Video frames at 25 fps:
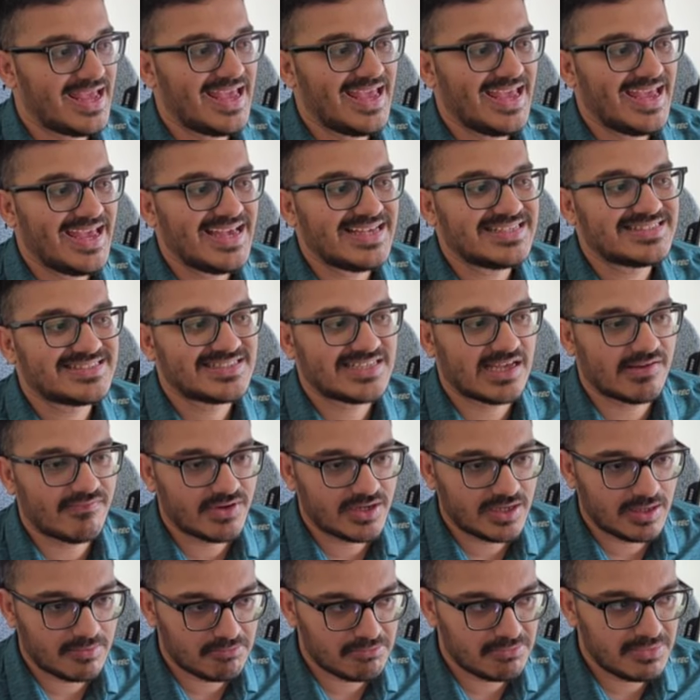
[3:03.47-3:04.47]
a7
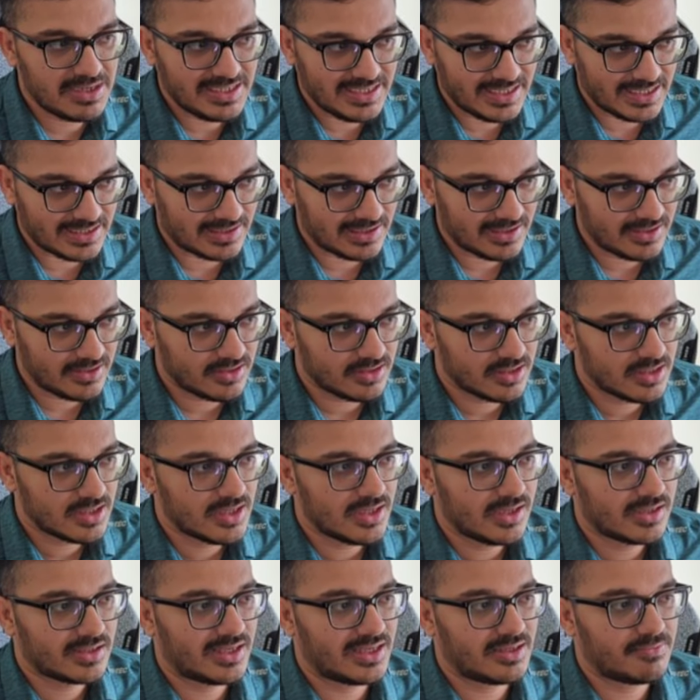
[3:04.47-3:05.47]
immediately,
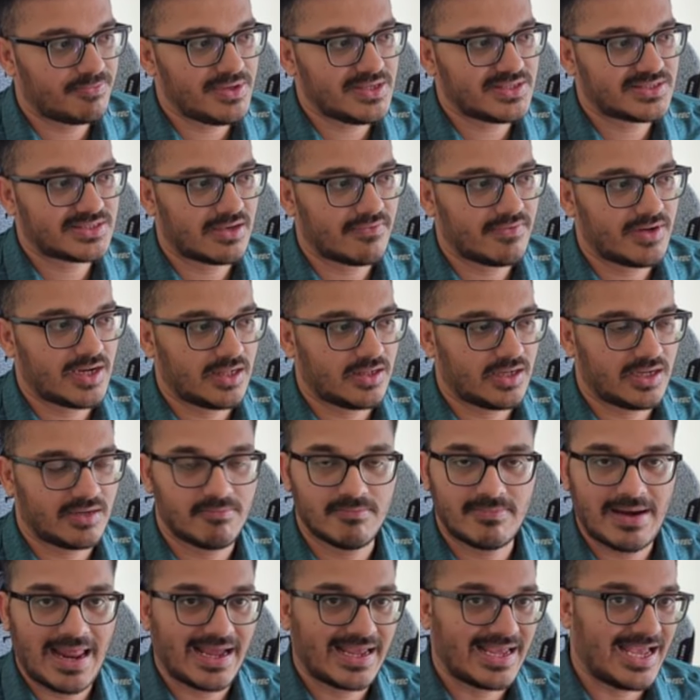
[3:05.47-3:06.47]
king p7, and
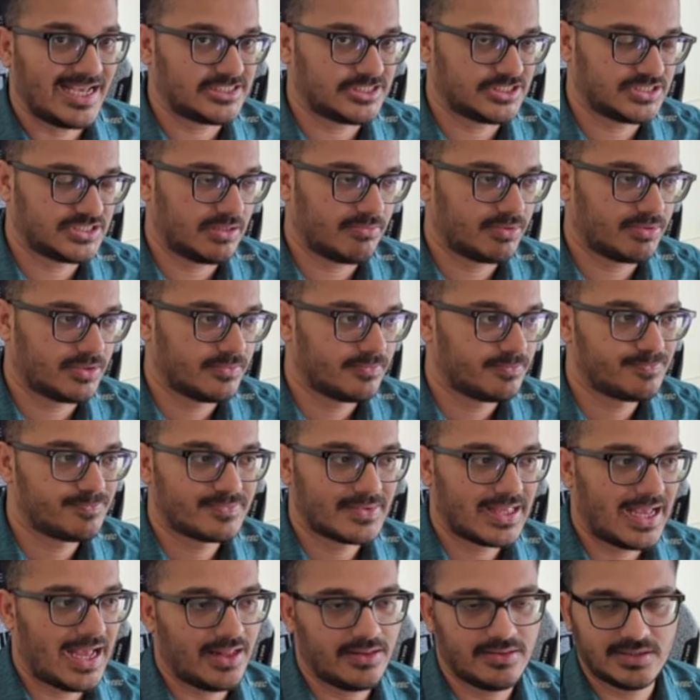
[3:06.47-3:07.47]
black catches up,
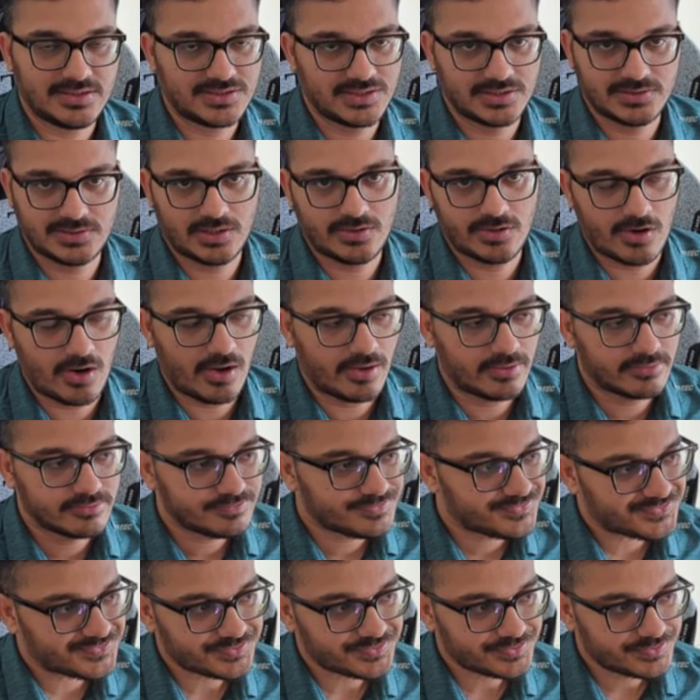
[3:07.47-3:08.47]
and this is a draw.
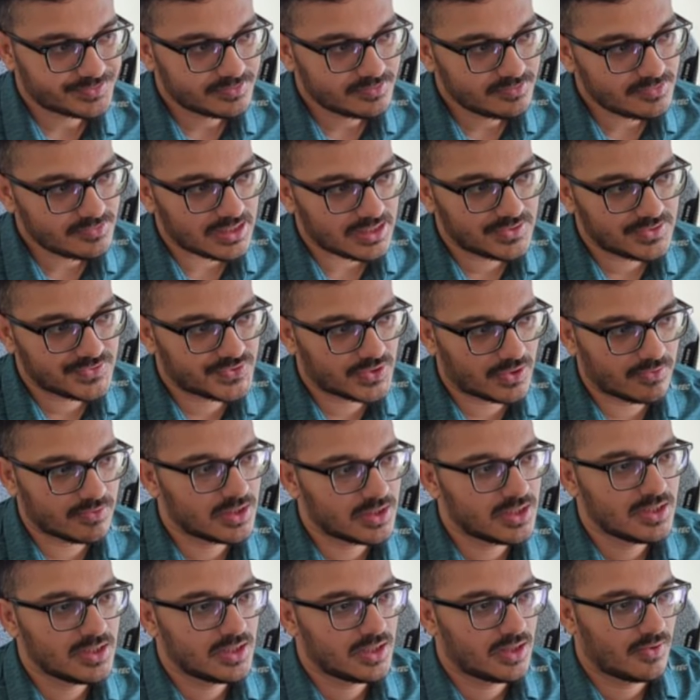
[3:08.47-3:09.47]
So
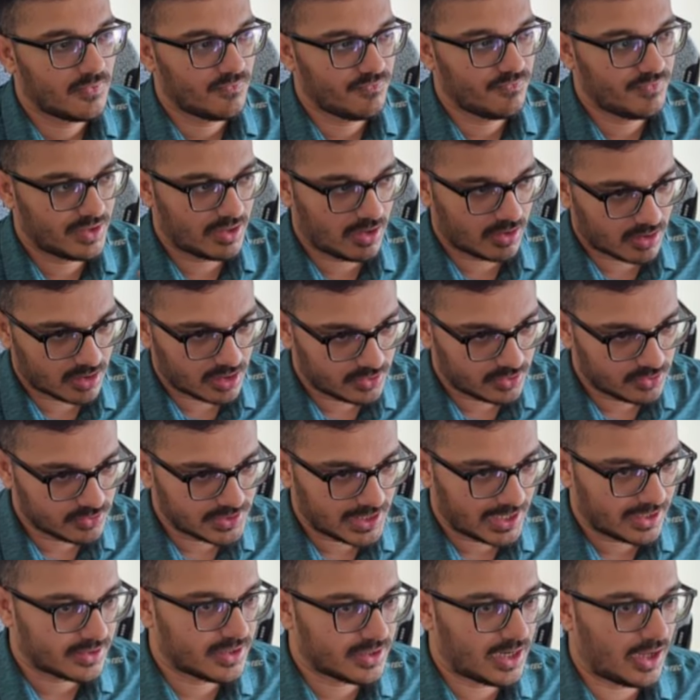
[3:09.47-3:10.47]
we're not going to do
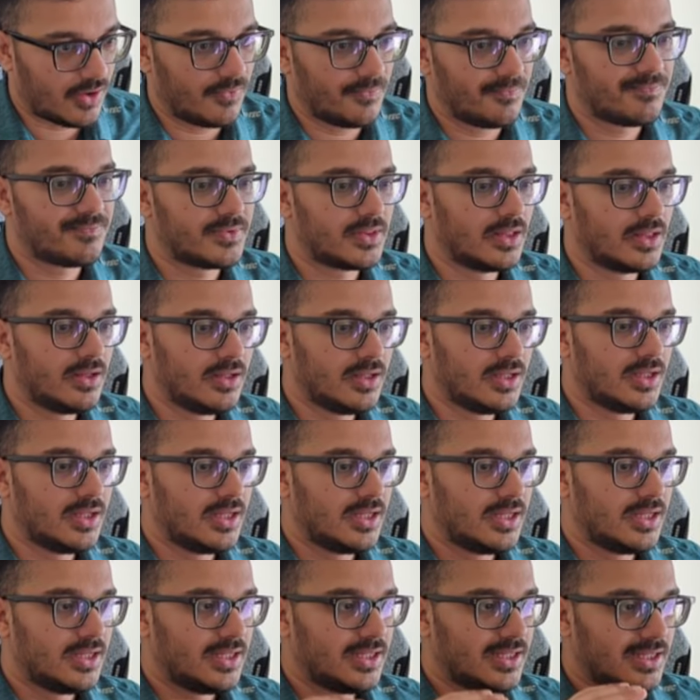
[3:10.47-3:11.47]
that. Now
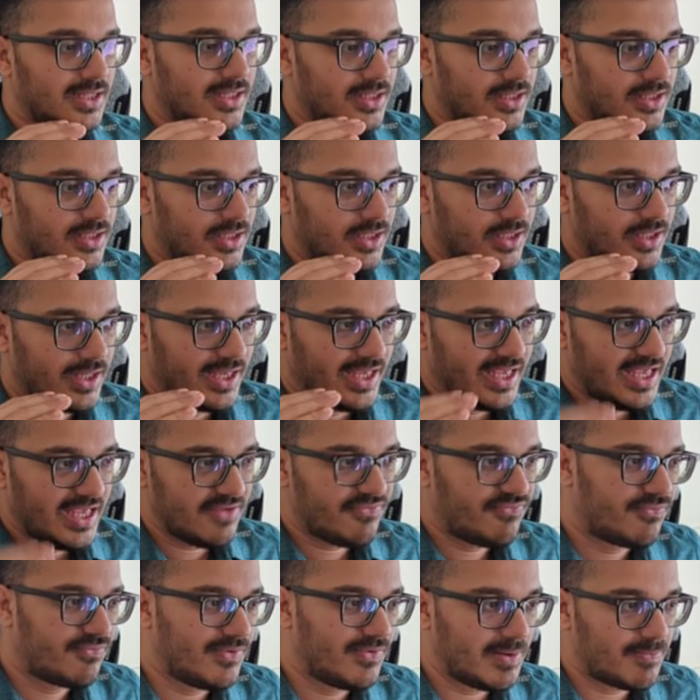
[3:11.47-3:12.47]

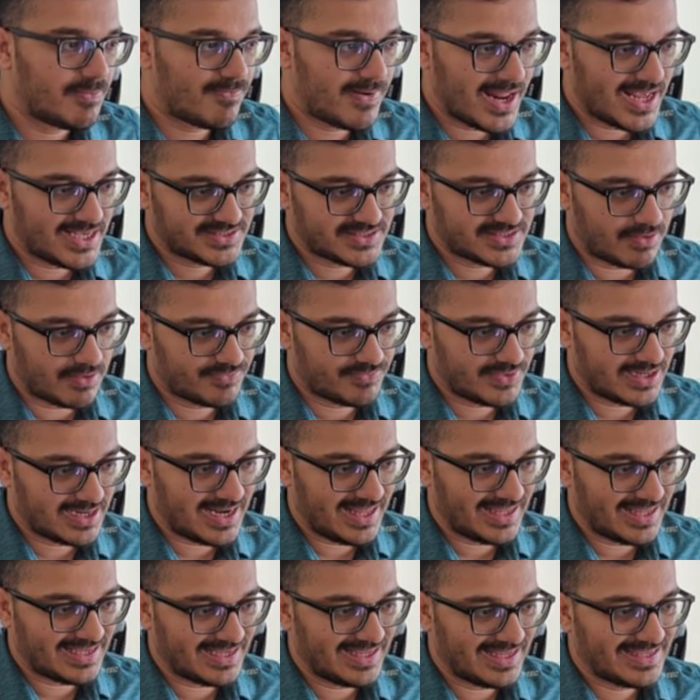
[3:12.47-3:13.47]
if we play something
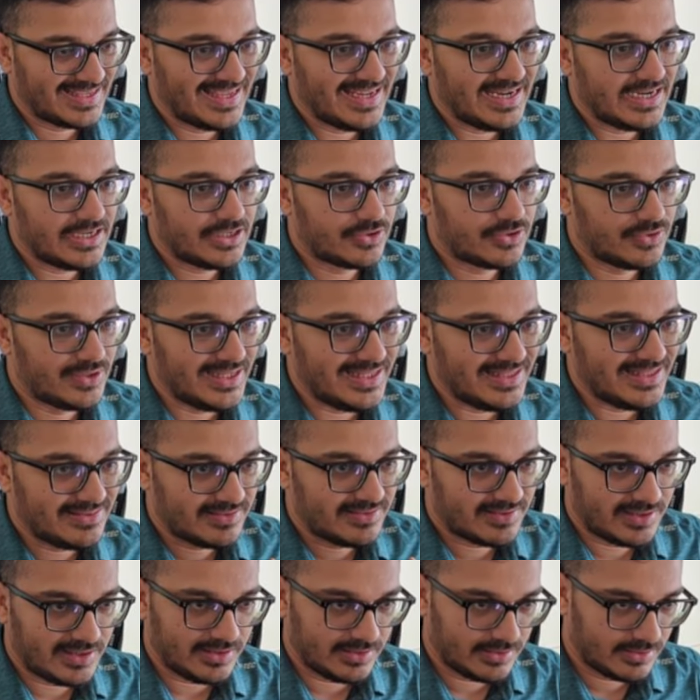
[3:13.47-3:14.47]
like king to
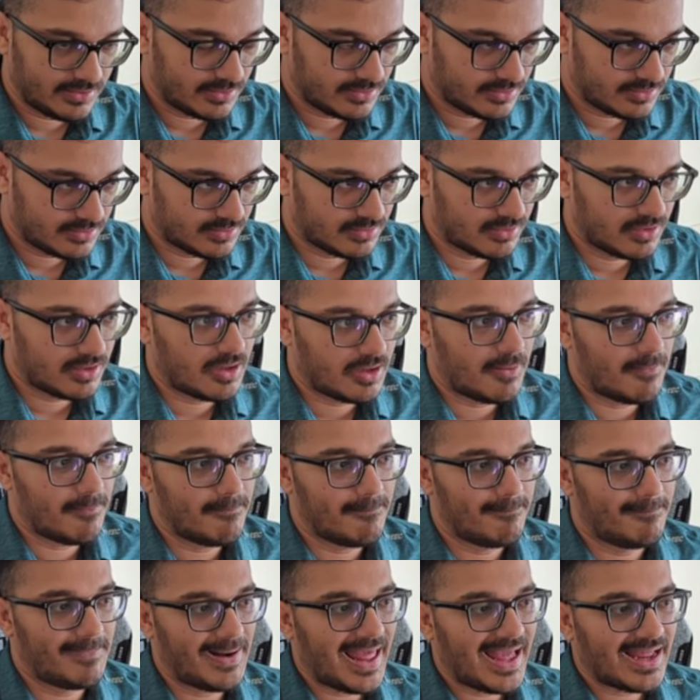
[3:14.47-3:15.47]
d3,
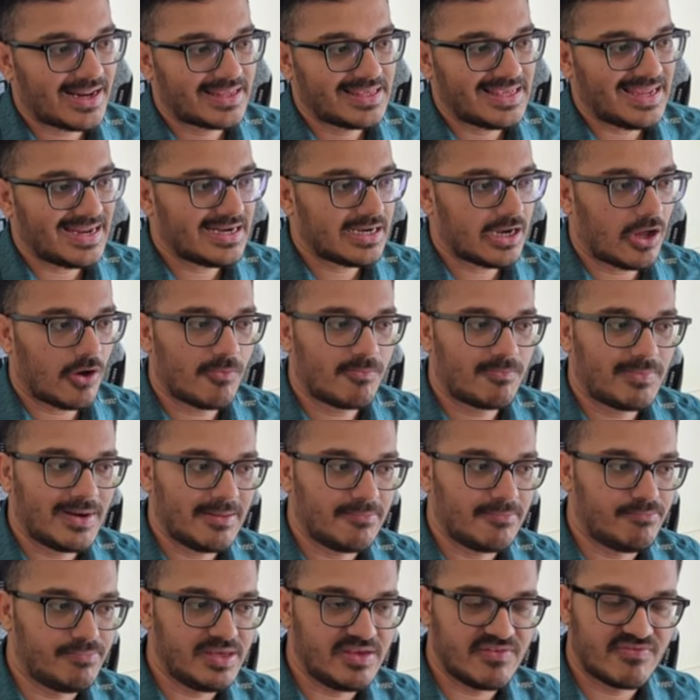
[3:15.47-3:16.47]
black can now play
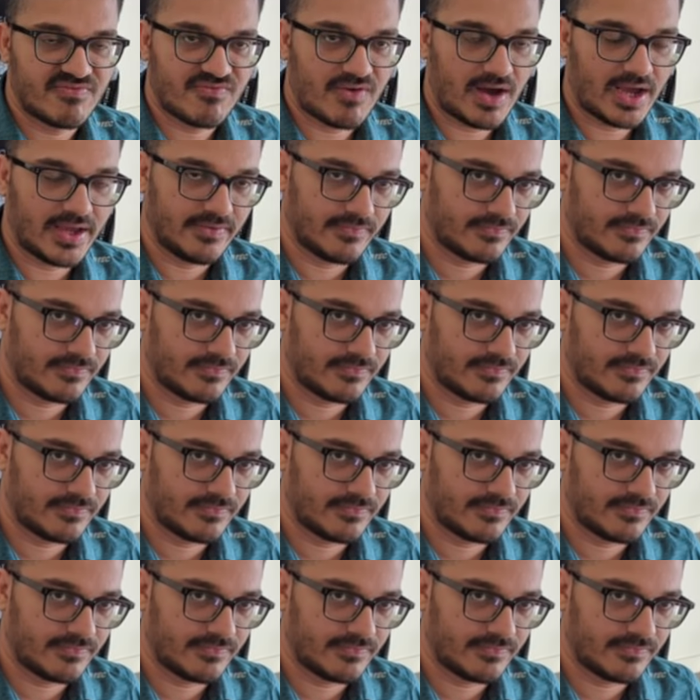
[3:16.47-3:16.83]
b5,